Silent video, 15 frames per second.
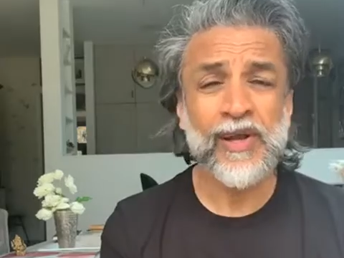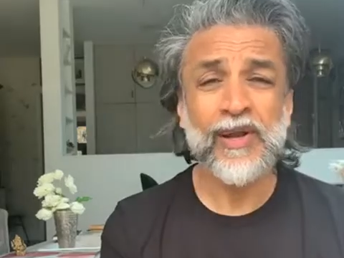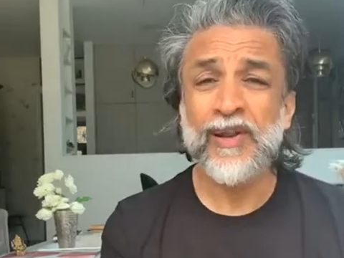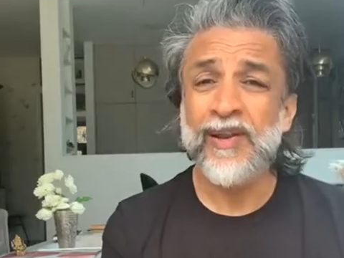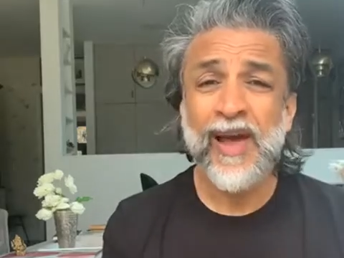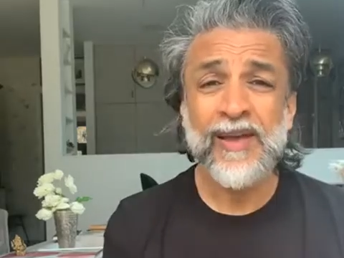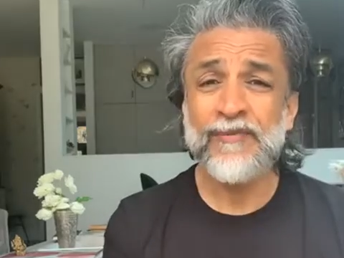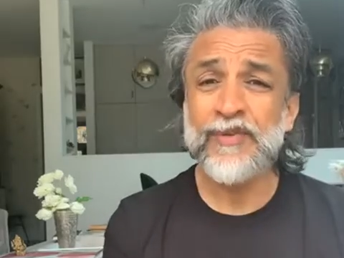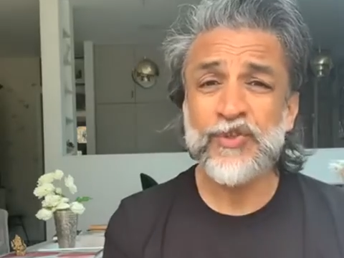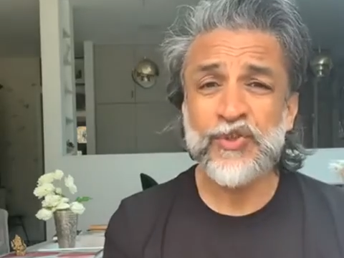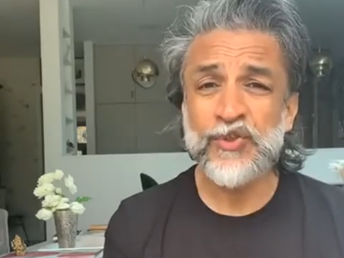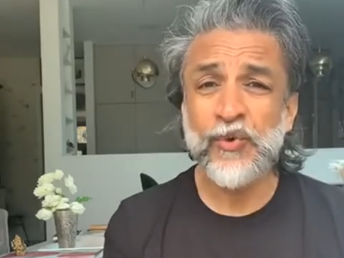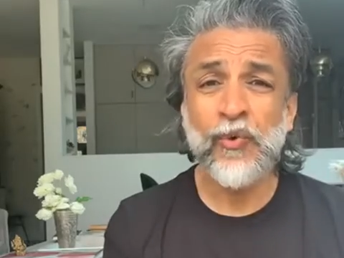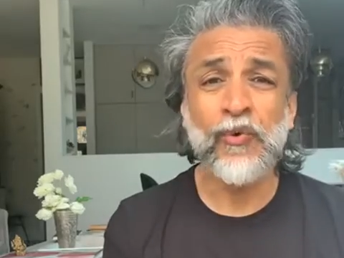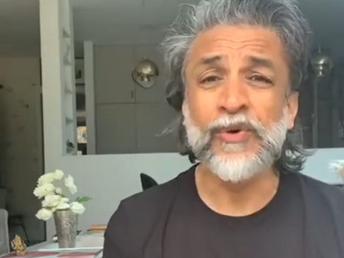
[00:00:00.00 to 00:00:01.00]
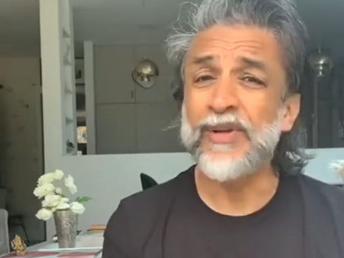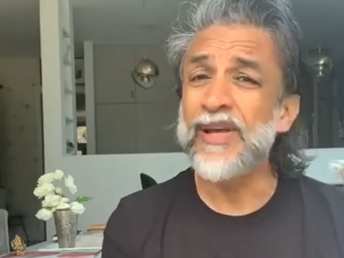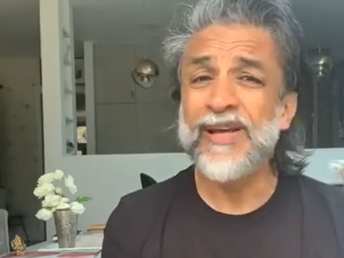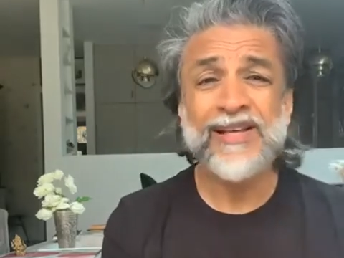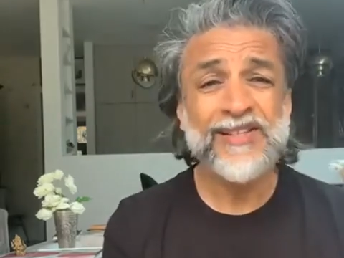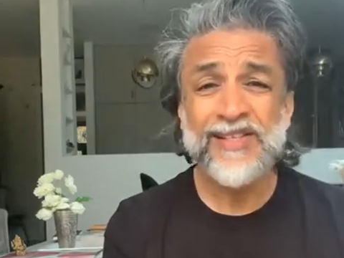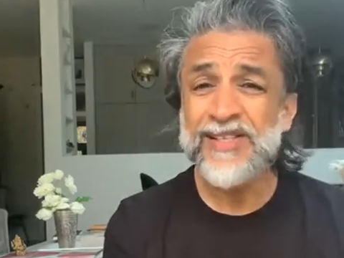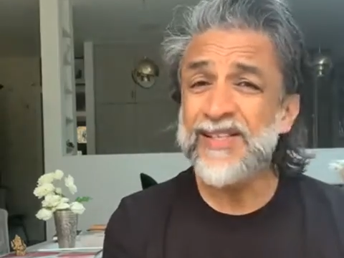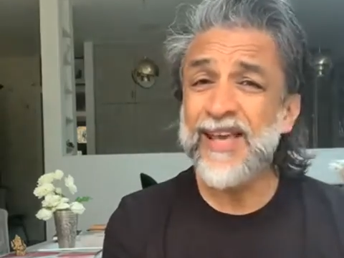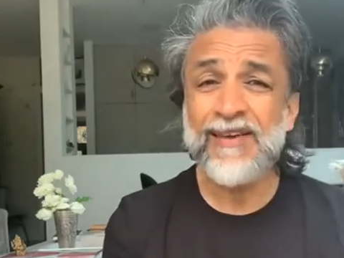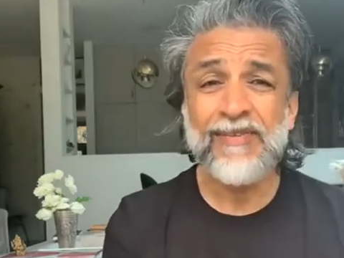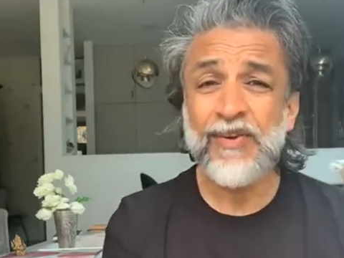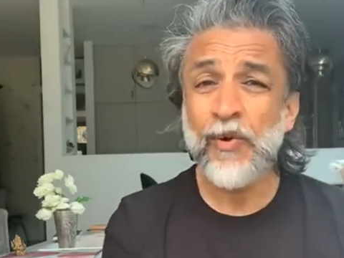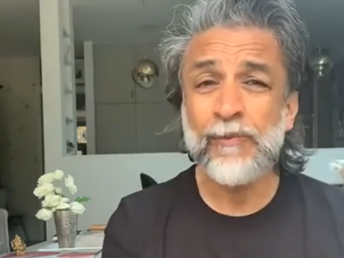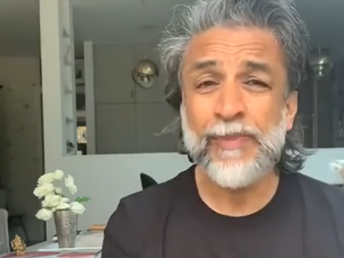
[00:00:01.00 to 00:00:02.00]
Life is short. Just give
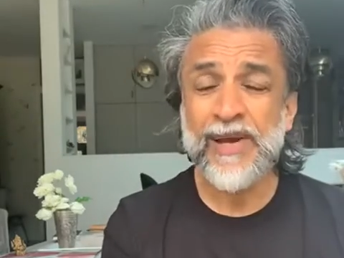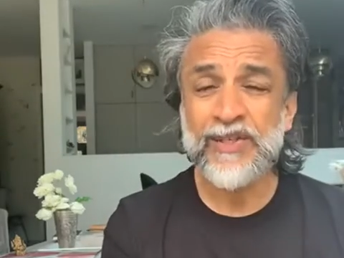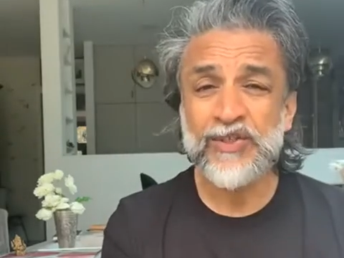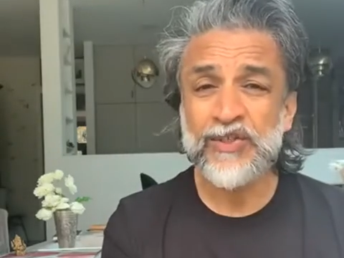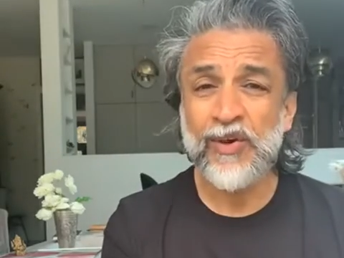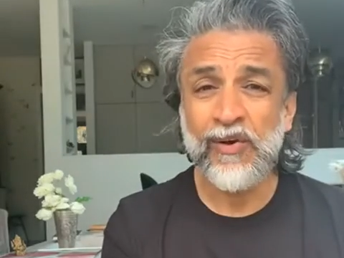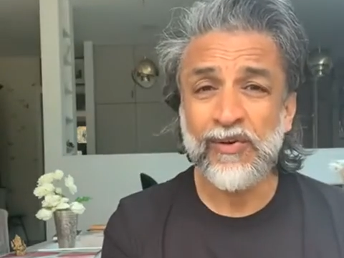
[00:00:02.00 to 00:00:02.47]
it your best shot.